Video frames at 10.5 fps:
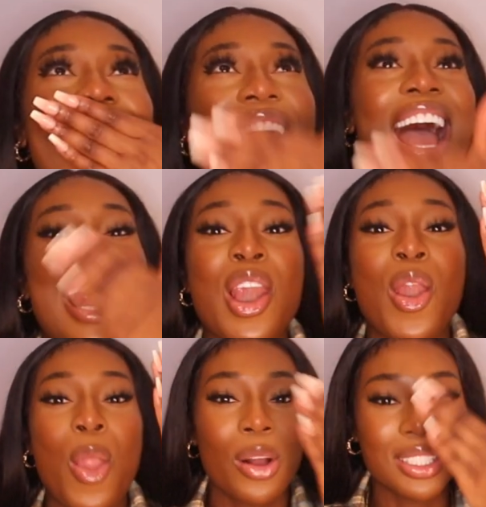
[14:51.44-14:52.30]

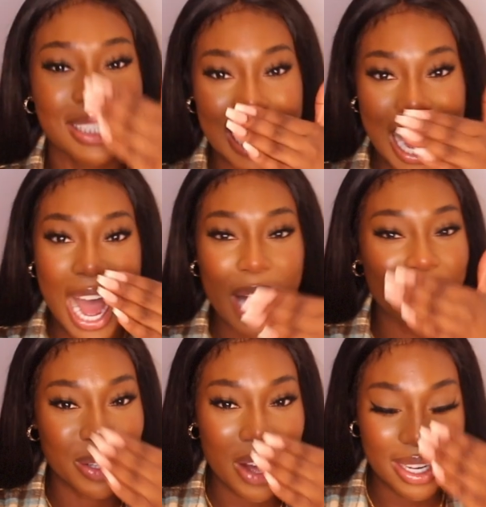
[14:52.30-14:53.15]
I longed that
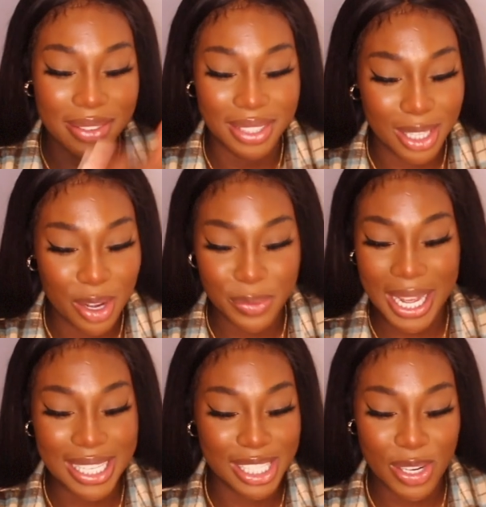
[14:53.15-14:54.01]
out. You can't even tell me
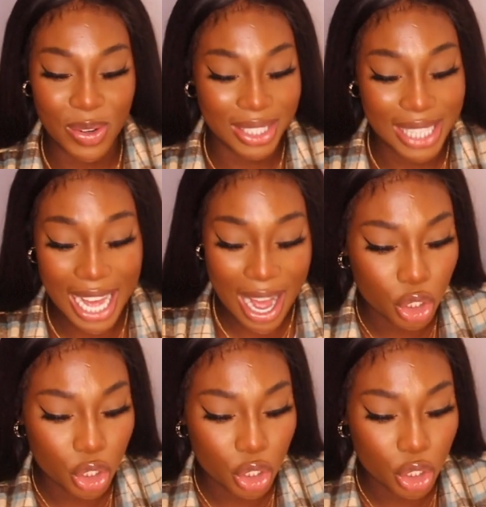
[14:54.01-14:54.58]
I didn't long that out.